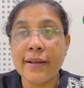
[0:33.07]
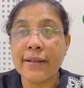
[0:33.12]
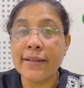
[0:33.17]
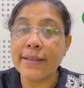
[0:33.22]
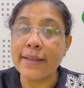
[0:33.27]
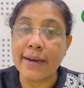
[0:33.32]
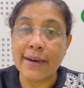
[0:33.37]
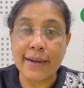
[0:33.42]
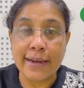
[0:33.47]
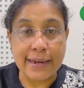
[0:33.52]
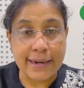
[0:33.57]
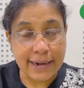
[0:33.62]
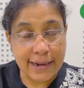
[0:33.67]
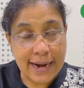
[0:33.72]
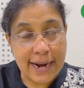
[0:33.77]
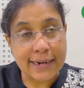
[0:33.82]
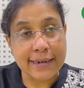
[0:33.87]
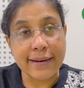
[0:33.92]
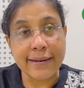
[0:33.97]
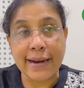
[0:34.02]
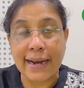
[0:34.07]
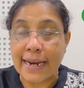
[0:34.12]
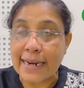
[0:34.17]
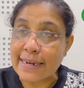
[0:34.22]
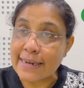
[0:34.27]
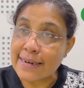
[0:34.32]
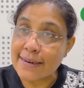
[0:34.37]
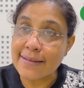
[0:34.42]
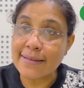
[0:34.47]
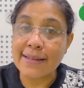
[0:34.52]
the international
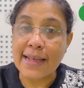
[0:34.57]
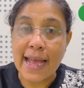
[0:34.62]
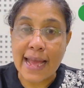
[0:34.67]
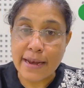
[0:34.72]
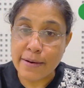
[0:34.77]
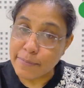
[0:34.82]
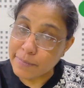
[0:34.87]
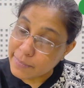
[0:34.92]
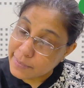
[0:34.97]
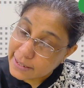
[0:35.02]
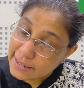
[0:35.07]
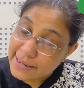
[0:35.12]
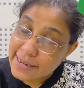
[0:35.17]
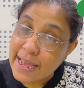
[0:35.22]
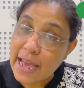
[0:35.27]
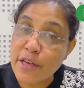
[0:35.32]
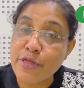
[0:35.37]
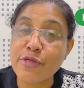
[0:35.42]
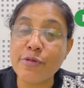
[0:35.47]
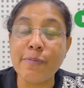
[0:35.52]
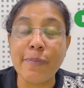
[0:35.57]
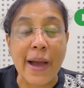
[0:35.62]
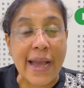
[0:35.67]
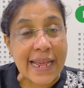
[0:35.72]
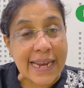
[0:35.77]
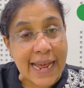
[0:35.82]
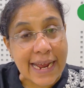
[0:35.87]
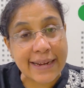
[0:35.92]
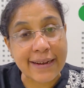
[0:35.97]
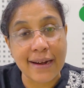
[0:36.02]
relations and India's
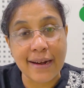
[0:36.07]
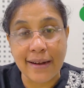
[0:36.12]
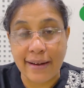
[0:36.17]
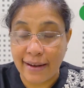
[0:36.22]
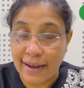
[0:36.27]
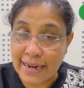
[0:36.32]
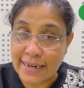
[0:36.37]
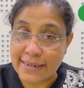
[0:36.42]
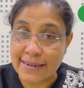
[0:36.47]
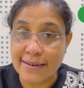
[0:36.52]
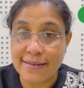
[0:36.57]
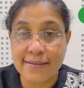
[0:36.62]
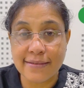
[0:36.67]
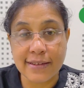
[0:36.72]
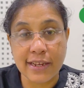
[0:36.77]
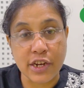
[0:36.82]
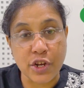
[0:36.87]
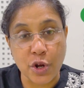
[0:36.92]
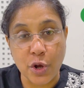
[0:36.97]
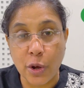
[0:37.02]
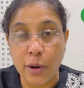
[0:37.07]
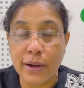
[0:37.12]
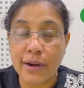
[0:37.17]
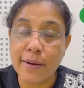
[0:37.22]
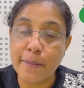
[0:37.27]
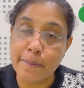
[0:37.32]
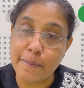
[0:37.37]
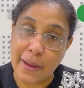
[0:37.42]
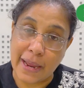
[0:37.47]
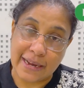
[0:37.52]
bilateral relations in your
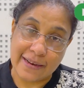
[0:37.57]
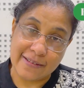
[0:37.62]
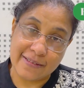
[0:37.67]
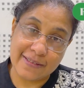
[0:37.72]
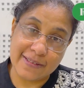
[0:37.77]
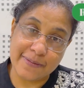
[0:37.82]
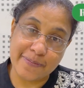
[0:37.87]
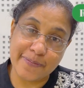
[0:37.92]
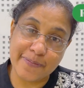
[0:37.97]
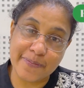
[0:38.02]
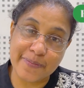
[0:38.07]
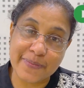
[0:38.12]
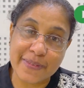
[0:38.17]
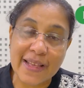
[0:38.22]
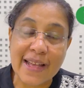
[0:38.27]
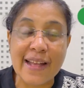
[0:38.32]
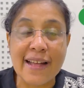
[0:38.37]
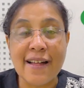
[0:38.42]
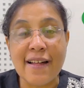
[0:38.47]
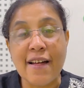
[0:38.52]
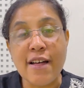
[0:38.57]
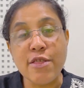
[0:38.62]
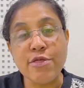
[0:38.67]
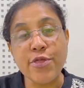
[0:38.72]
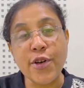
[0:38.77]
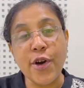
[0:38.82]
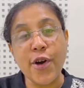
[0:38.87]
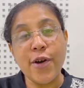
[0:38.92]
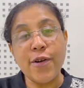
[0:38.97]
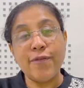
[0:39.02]
mains.
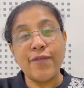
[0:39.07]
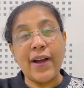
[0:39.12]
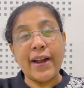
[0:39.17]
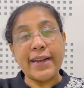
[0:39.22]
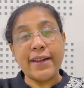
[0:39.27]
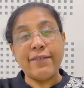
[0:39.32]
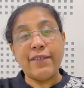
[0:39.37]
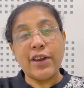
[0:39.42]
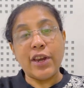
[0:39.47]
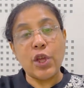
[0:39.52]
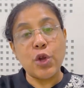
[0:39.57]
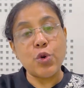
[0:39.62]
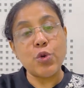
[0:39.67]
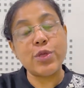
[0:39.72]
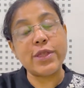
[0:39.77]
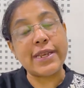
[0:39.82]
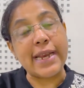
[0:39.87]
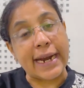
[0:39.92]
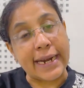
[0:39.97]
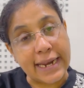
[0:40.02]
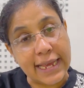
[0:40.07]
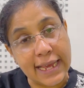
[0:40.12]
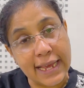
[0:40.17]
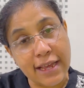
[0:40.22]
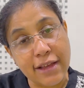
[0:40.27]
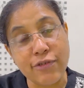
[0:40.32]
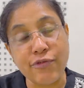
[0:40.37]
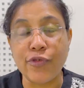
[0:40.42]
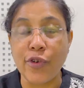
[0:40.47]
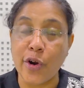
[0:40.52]
So, whatever you study
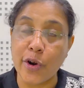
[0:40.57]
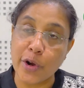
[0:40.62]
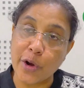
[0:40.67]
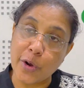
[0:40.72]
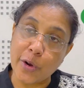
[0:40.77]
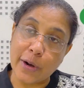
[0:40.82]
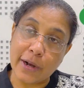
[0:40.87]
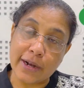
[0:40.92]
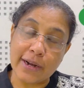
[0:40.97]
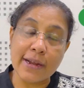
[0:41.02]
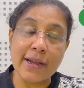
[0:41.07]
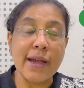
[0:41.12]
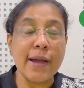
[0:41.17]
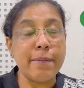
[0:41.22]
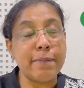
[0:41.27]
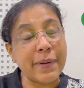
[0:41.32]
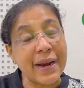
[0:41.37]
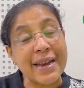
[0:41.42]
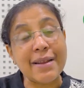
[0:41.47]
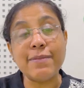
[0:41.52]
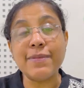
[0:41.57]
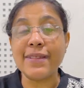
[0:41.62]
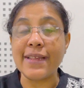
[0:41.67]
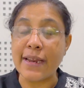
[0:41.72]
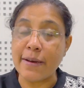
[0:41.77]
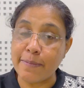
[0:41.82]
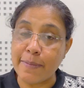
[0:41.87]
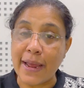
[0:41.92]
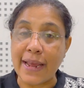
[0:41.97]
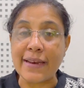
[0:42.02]
for your prelims
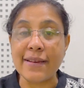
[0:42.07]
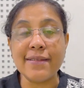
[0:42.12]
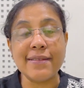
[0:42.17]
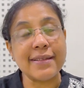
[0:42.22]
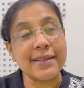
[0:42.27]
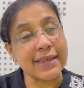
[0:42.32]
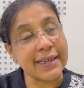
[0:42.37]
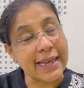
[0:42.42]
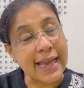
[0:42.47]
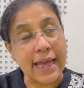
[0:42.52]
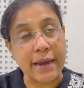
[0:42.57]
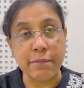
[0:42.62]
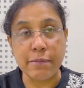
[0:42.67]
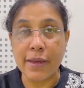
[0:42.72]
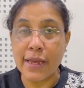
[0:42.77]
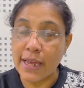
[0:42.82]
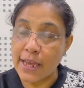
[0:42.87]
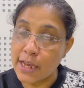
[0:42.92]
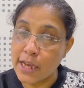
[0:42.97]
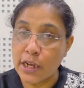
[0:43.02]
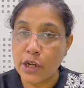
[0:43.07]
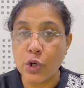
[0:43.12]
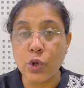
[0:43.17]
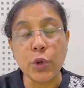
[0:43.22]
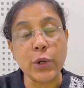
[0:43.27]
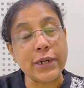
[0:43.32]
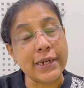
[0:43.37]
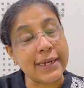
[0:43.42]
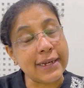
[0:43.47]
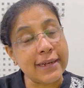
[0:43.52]
and mains can be
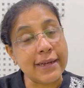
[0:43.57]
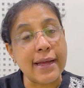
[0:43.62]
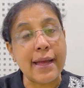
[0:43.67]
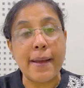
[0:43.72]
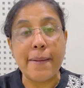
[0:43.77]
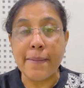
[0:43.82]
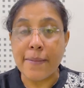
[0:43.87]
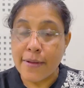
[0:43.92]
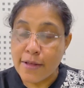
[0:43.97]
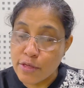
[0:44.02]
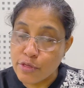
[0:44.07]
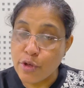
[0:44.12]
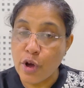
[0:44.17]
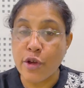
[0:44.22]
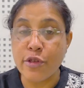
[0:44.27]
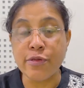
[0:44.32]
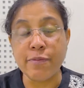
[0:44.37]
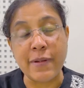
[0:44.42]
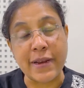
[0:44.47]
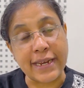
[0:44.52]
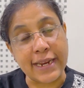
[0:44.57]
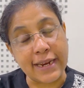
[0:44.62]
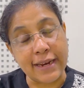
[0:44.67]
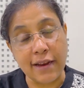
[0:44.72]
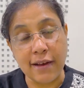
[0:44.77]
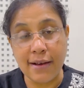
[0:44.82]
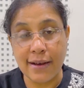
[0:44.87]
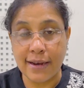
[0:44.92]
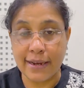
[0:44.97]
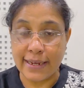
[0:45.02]
good source
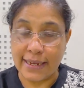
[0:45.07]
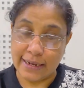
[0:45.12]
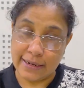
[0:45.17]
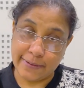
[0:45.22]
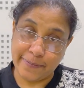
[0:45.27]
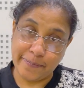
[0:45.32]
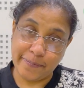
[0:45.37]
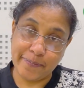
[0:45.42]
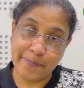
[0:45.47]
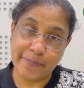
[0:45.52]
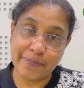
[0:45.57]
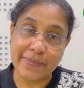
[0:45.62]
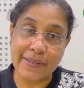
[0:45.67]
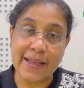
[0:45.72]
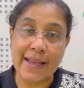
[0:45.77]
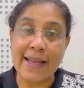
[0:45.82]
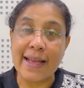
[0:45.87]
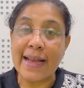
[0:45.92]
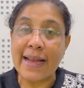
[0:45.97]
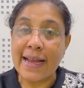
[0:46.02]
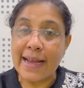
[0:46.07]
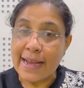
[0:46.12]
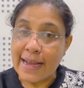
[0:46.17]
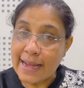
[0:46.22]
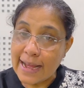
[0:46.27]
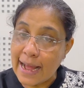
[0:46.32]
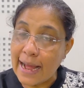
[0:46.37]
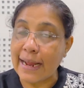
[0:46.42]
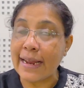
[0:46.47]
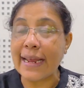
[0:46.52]
material here.
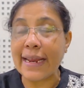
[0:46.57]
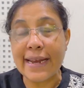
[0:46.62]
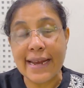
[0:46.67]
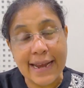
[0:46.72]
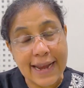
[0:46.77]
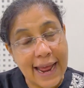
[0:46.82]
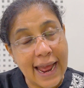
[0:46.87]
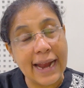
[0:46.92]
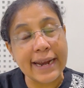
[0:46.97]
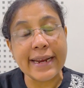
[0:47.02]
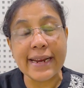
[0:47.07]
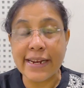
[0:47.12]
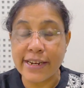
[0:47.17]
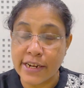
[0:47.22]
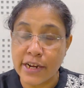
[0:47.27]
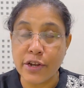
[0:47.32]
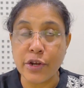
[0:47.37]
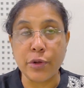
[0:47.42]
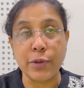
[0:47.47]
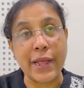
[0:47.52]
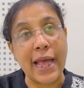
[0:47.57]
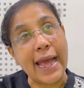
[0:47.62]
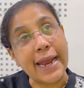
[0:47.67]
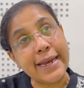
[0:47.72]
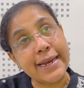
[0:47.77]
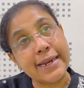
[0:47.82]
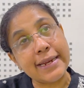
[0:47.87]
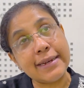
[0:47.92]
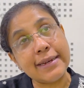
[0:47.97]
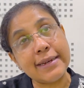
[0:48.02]
In addition to
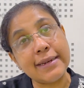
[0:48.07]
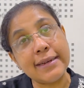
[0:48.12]
that,